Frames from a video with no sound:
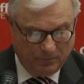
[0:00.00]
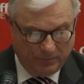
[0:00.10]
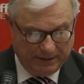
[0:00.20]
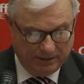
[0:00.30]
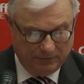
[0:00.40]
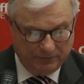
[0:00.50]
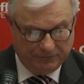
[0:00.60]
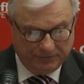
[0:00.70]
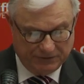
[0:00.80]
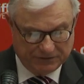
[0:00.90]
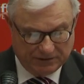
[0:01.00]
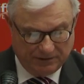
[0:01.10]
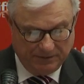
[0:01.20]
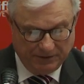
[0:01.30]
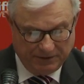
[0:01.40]
We held the first
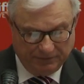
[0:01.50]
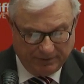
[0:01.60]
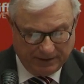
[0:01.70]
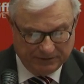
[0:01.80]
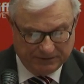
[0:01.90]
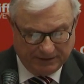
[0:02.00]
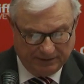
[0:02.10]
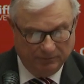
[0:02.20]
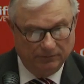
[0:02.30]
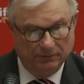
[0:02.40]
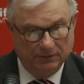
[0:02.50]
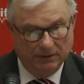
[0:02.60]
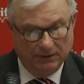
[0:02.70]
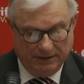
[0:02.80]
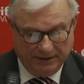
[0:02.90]
community roundtable
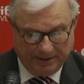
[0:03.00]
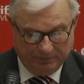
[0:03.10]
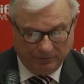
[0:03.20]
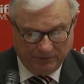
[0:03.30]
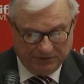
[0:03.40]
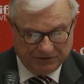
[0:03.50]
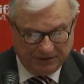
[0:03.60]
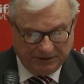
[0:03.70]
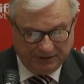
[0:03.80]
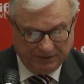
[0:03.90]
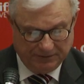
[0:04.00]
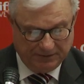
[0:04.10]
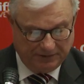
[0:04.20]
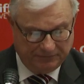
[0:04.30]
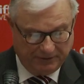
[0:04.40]
in April this year,
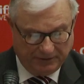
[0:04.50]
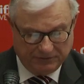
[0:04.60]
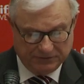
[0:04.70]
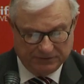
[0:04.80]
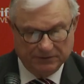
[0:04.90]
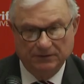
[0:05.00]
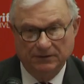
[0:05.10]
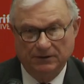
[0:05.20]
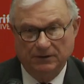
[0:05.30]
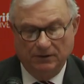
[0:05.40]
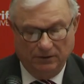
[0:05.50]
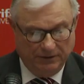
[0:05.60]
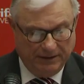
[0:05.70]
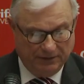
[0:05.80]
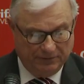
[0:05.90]
and that focused
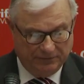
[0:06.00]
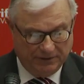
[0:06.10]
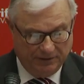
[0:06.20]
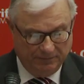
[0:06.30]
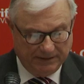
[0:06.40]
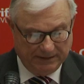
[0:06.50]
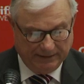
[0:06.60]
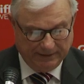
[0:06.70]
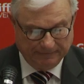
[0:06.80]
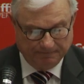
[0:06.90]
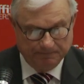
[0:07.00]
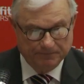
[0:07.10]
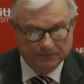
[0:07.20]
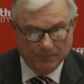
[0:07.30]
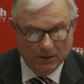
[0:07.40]
on out-of-home care.
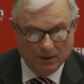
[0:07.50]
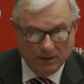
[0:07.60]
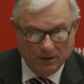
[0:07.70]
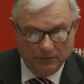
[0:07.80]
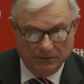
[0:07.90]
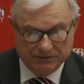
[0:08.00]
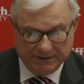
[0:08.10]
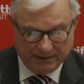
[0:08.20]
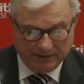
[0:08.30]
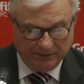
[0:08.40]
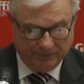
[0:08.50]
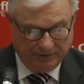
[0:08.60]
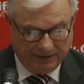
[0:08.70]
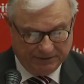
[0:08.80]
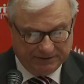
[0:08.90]
The second
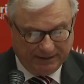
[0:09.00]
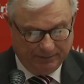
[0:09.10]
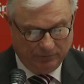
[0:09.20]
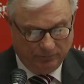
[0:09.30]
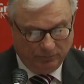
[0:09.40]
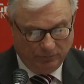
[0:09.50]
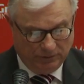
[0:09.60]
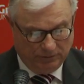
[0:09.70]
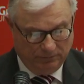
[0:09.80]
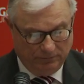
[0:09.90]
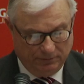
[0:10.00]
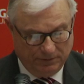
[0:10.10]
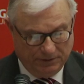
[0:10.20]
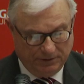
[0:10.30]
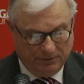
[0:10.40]
roundtable will
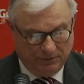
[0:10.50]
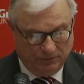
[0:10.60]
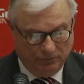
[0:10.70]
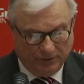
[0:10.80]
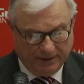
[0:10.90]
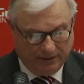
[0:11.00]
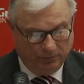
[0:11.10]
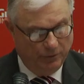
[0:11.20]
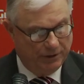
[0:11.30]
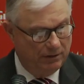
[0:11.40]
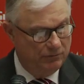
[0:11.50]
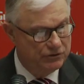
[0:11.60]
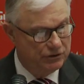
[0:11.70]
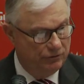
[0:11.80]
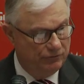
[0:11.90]
look at working with
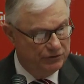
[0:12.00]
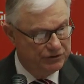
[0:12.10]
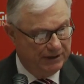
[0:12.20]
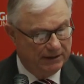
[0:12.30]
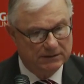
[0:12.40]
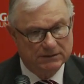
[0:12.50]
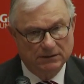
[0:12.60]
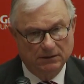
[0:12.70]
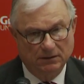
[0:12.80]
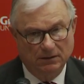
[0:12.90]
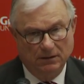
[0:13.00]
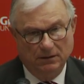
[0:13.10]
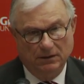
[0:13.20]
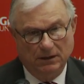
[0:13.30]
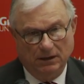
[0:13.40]
children checks,
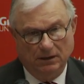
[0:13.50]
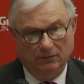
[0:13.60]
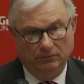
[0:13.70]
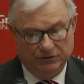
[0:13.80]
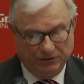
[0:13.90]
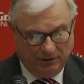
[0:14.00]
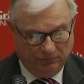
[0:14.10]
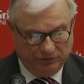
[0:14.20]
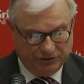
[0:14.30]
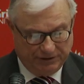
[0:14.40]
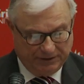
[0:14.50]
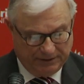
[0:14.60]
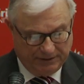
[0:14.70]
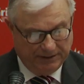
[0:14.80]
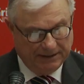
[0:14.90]
which I will chair
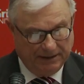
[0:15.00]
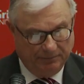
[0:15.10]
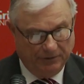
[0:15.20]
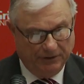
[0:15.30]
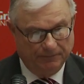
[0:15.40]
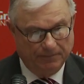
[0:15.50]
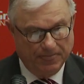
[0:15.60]
in Canberra